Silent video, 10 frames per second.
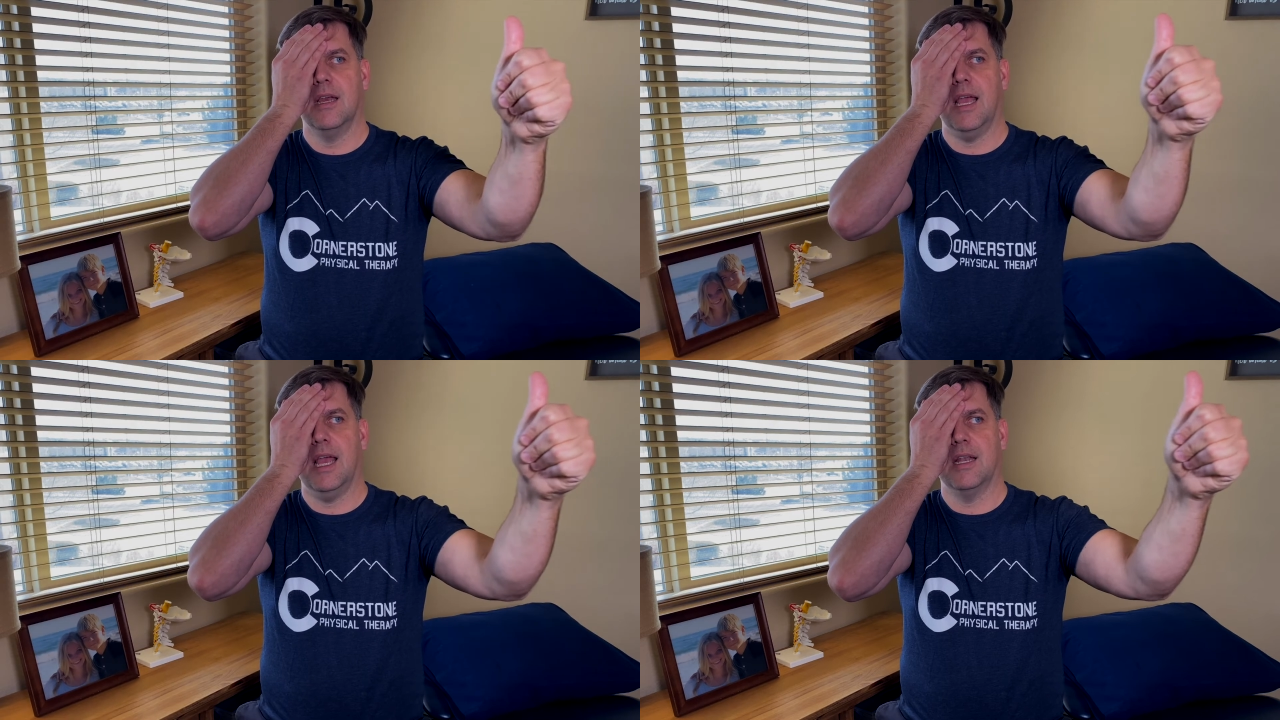
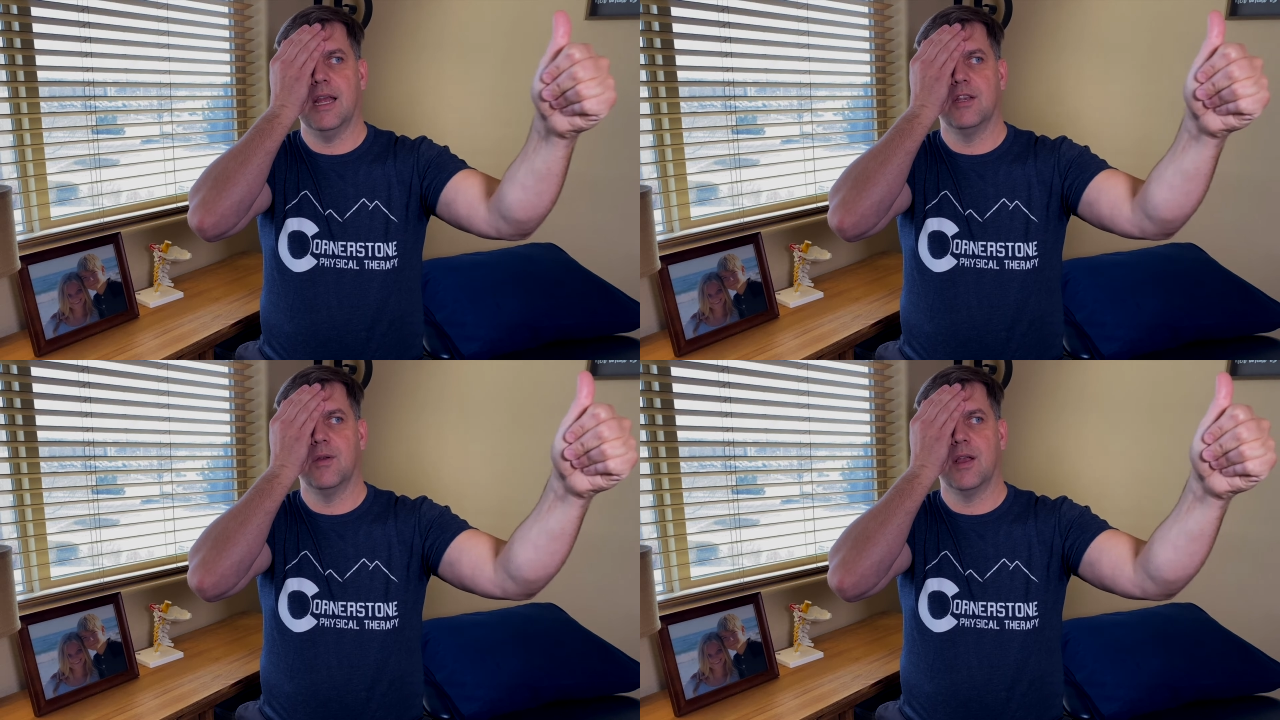and,
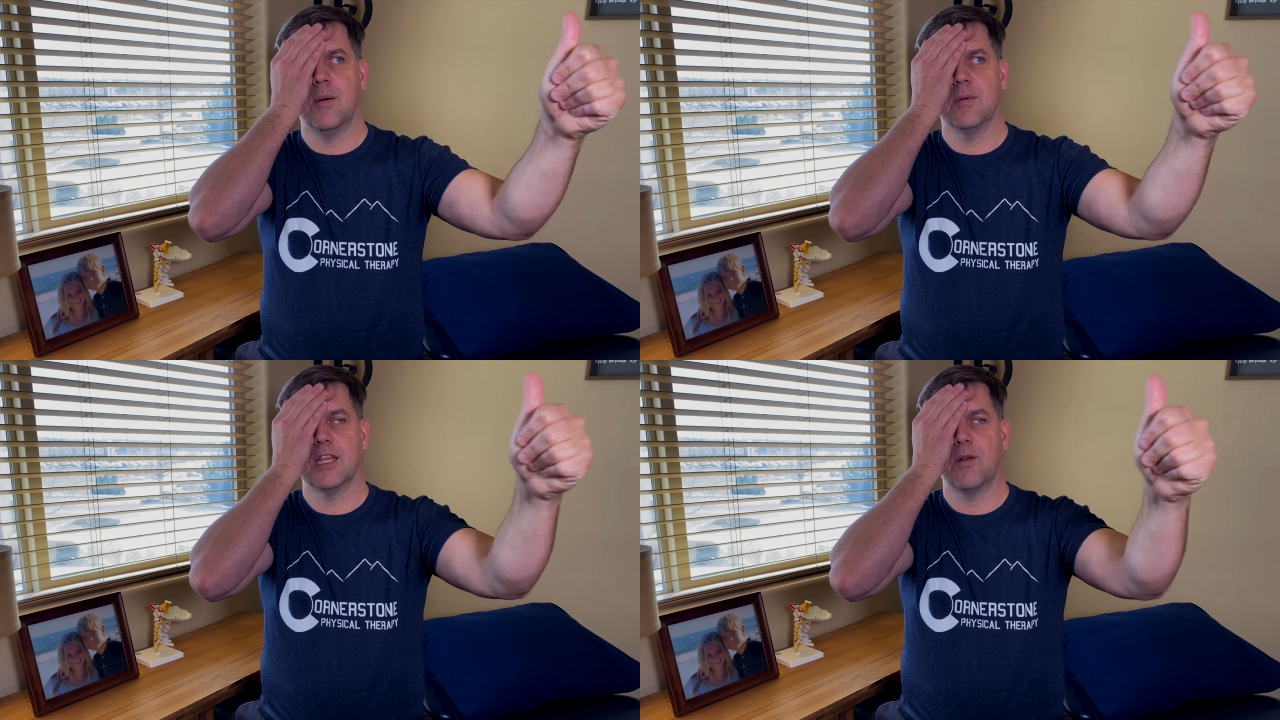and doing
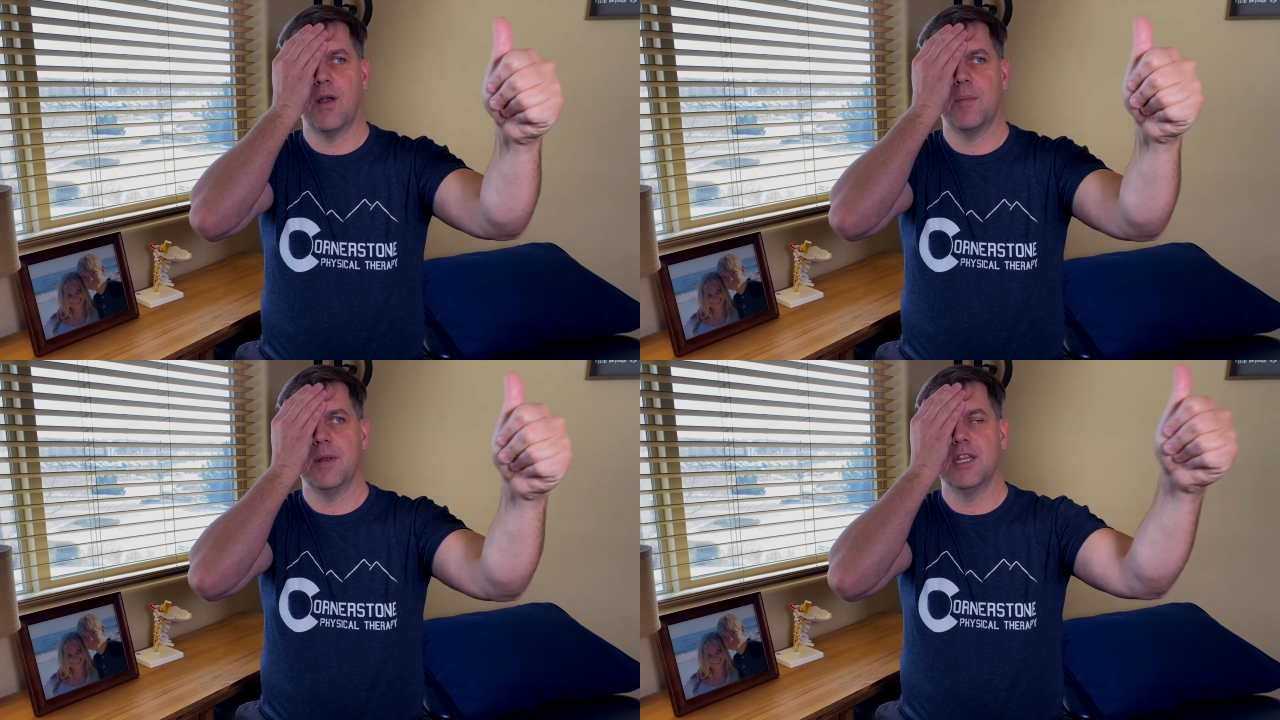almost like
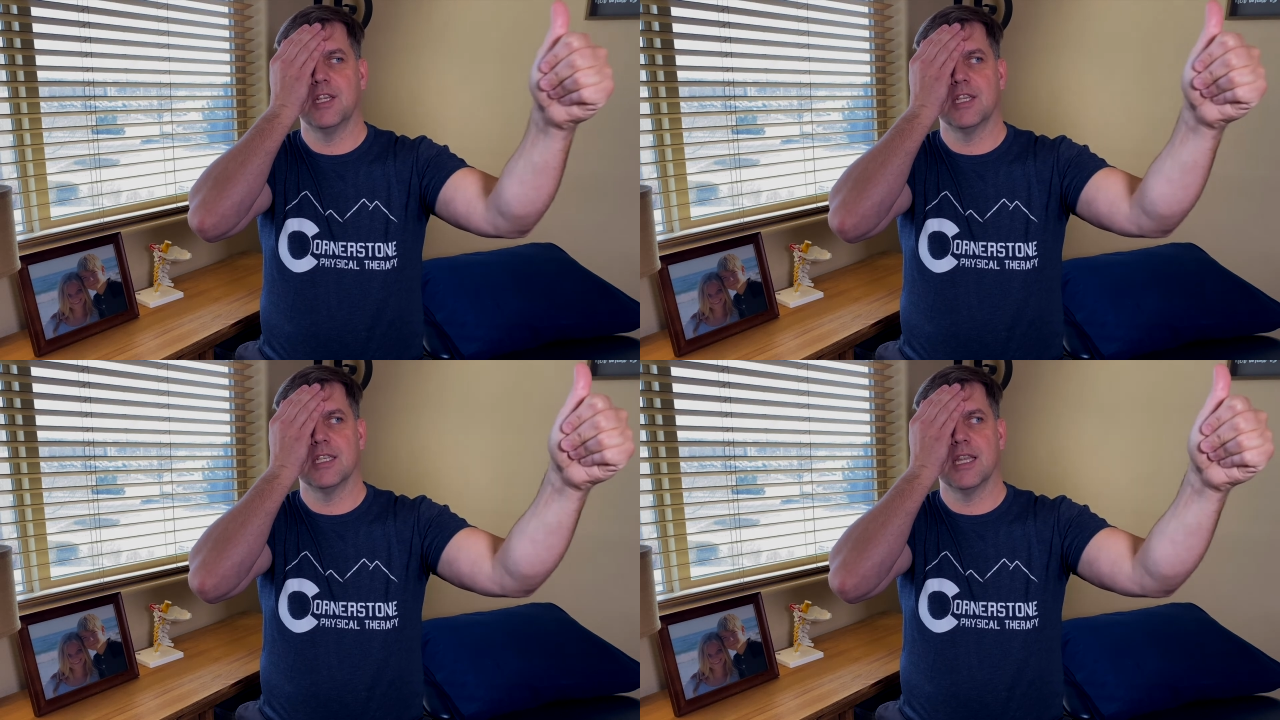
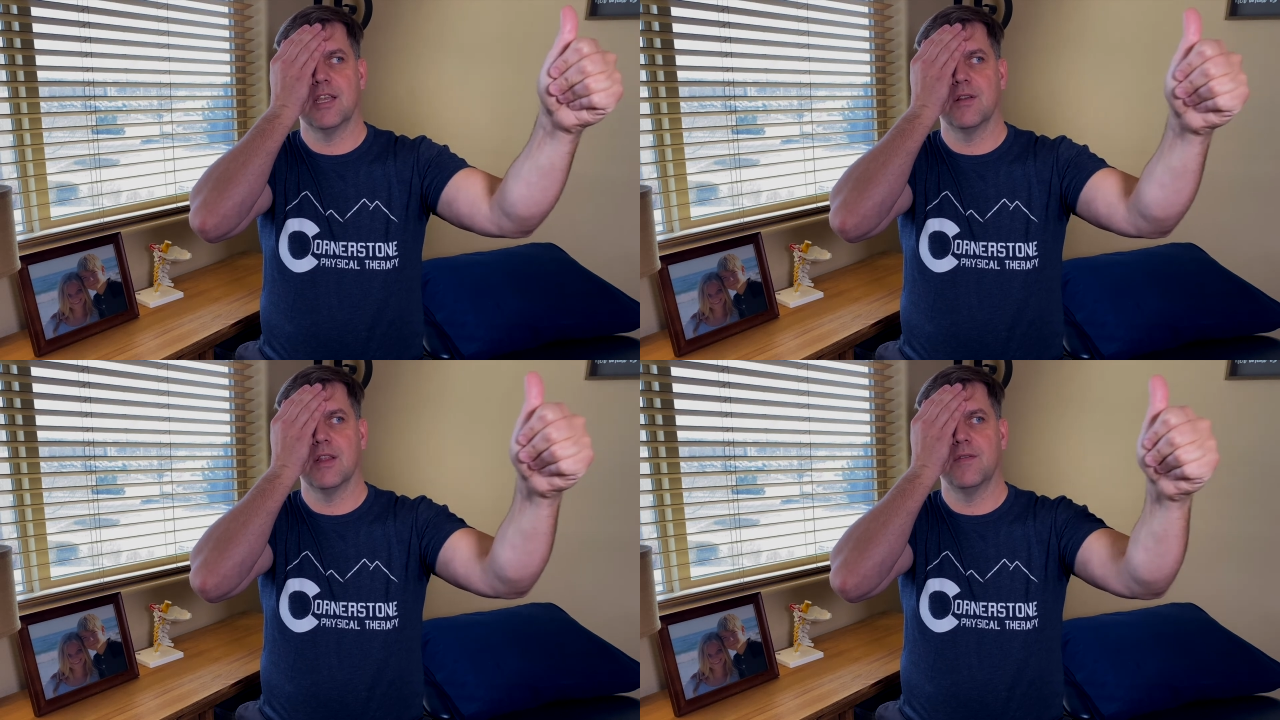repetitions like
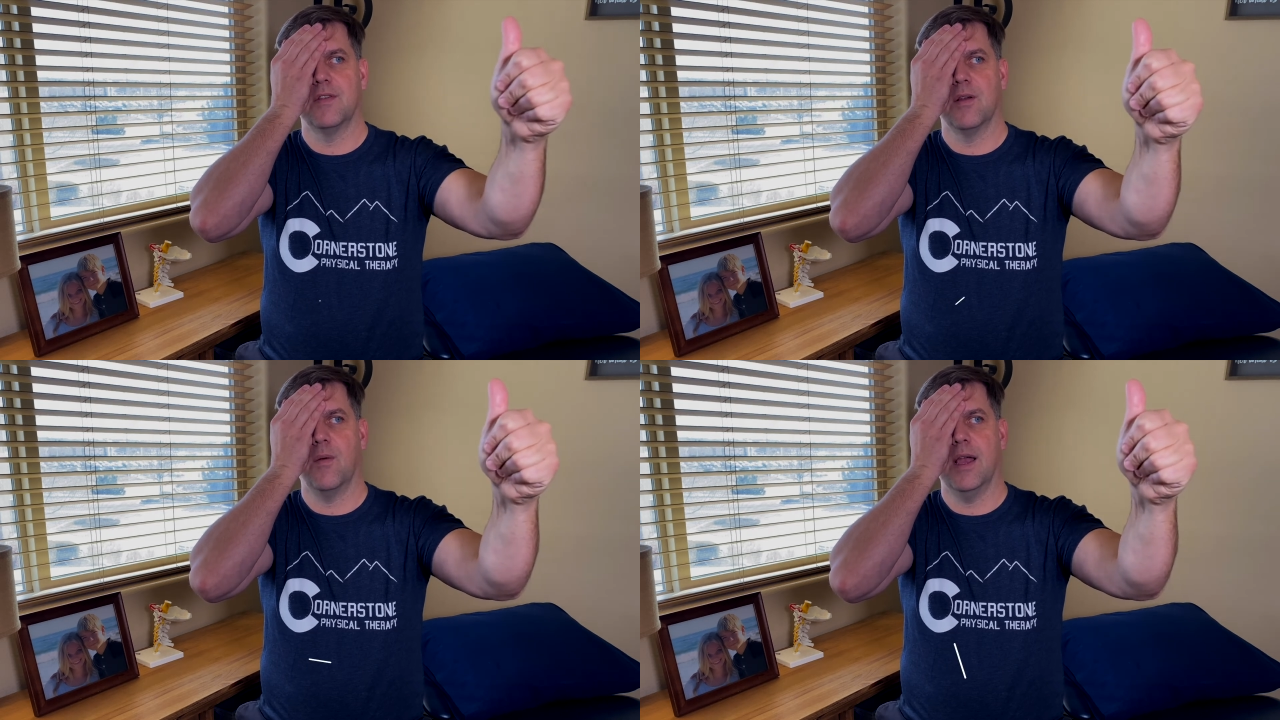you're
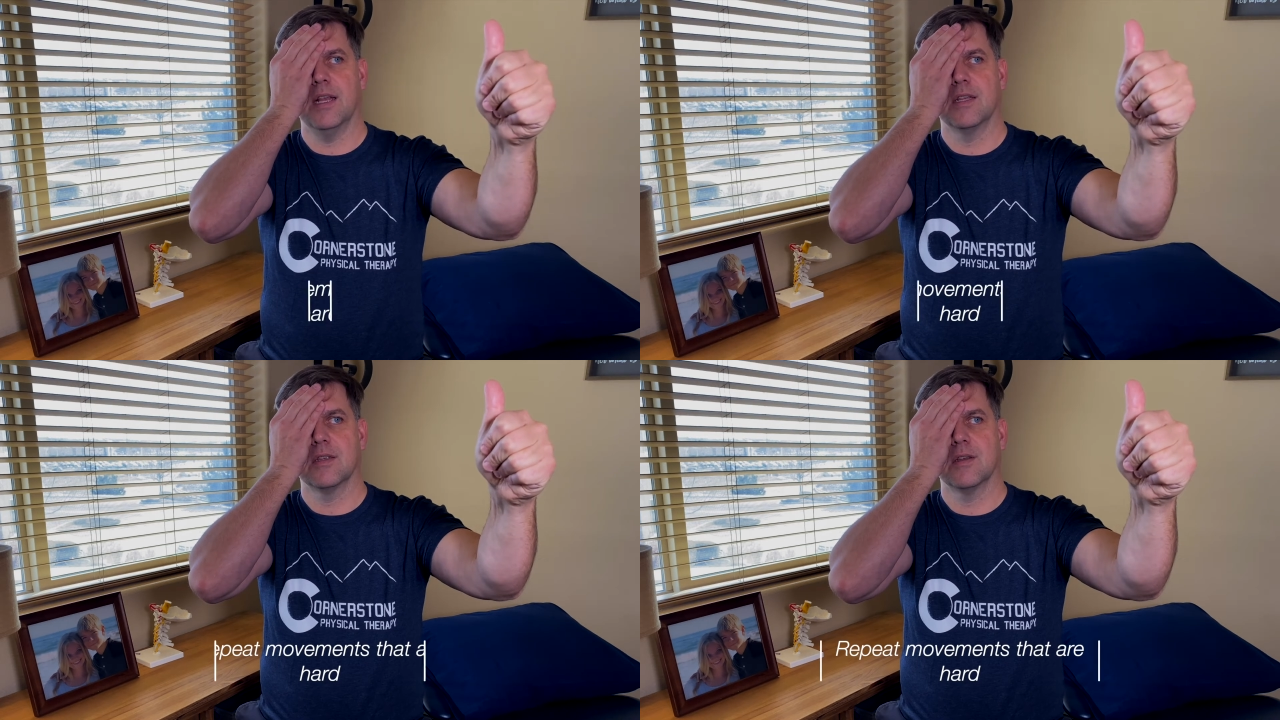lifting
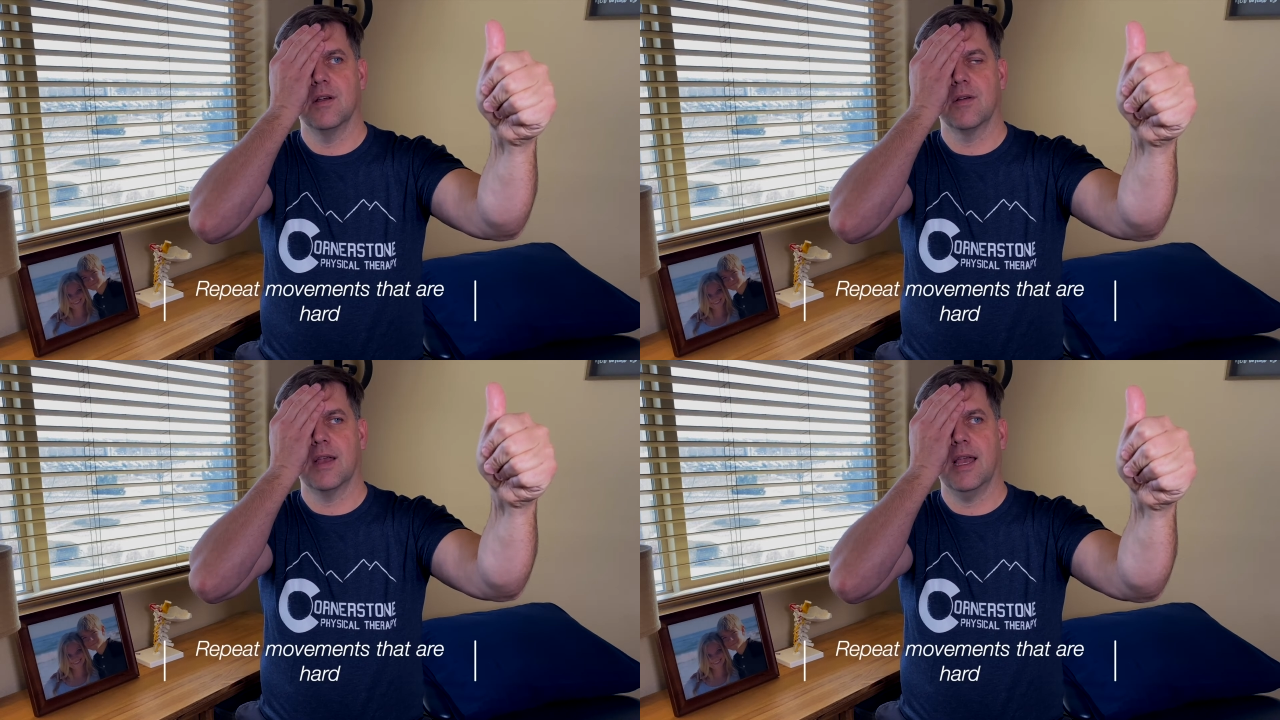weights,
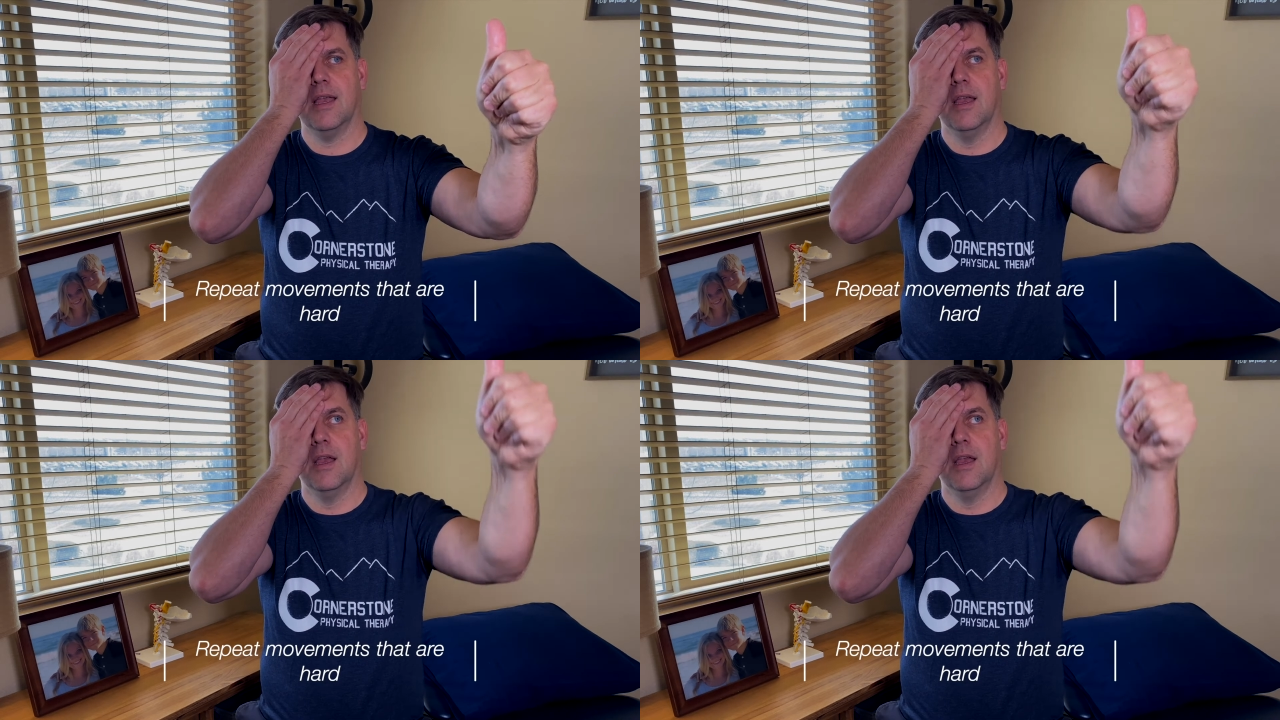okay?